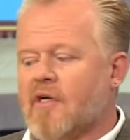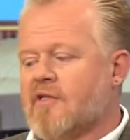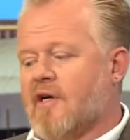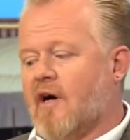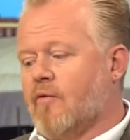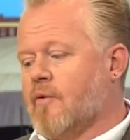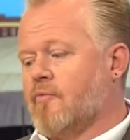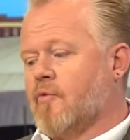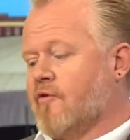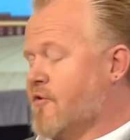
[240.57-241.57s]
to help them
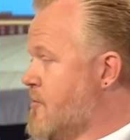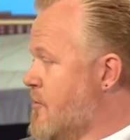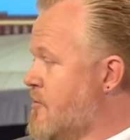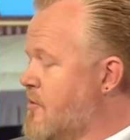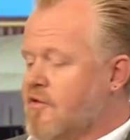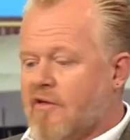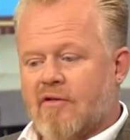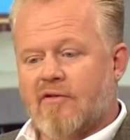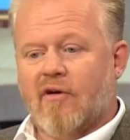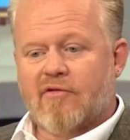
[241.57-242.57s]
with the research
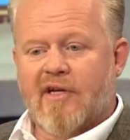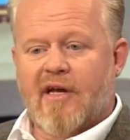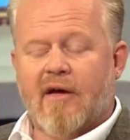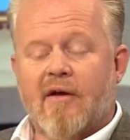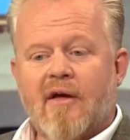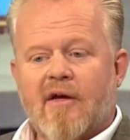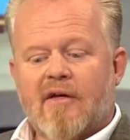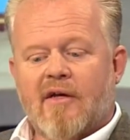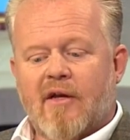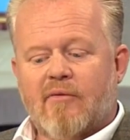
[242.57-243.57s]
and Dr. here,
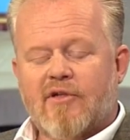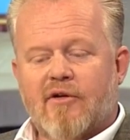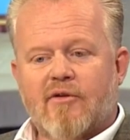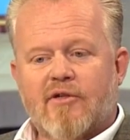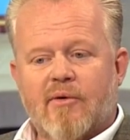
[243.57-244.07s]
you know, to